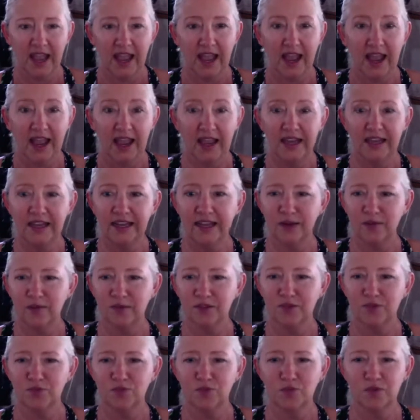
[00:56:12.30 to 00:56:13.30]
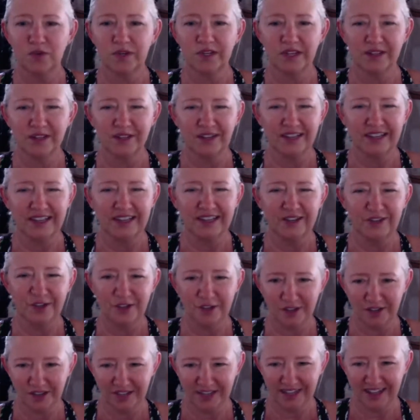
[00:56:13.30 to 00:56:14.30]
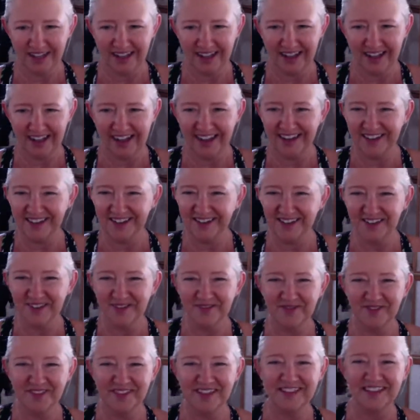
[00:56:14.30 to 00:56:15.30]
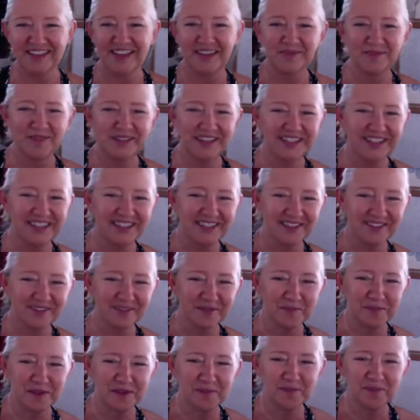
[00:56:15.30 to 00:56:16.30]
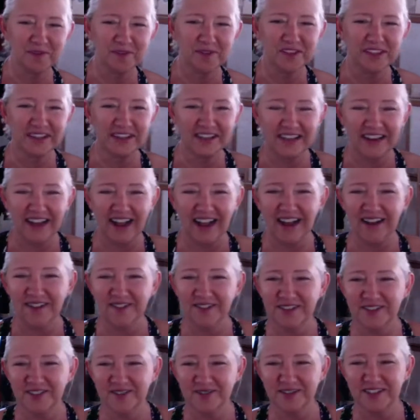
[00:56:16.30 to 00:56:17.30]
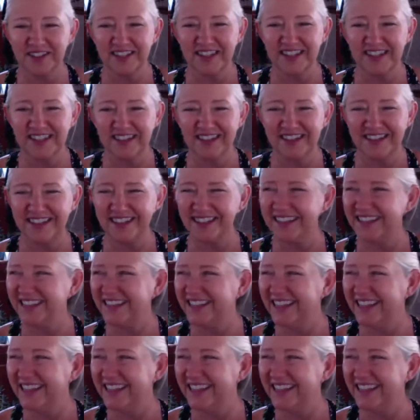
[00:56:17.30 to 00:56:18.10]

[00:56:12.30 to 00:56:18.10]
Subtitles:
and I was really good. I don't know, Debbie, do you remember that I was really good?